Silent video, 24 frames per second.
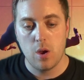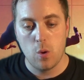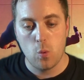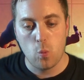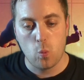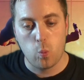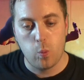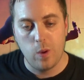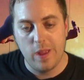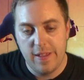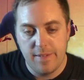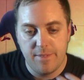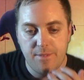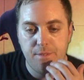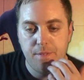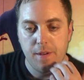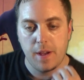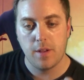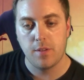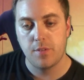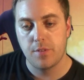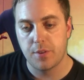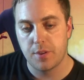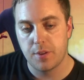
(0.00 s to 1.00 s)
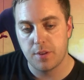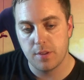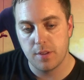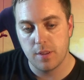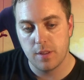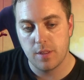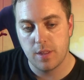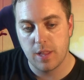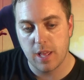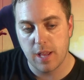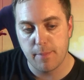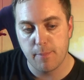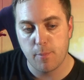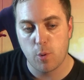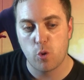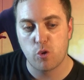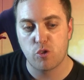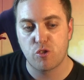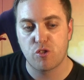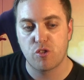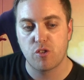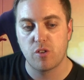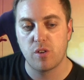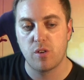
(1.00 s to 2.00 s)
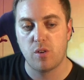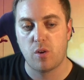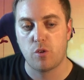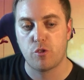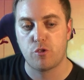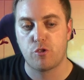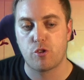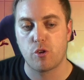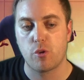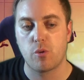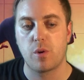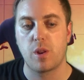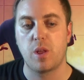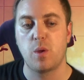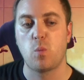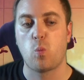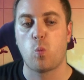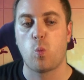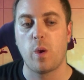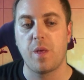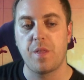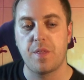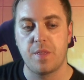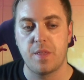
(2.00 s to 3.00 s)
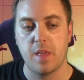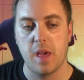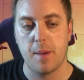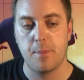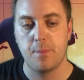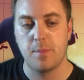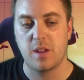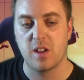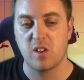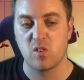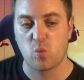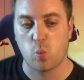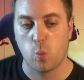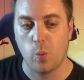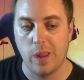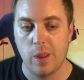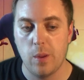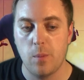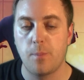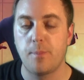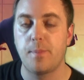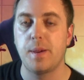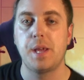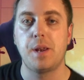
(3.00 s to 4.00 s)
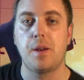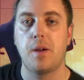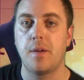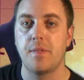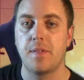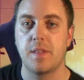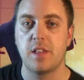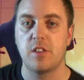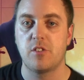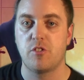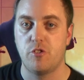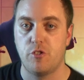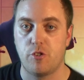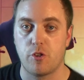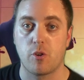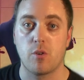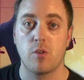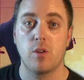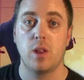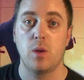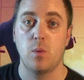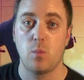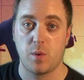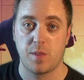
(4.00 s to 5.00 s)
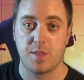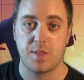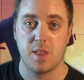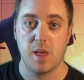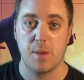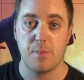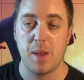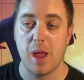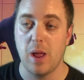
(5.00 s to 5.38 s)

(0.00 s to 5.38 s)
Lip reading: We felt the emotional journey with them because we've been on this journey with them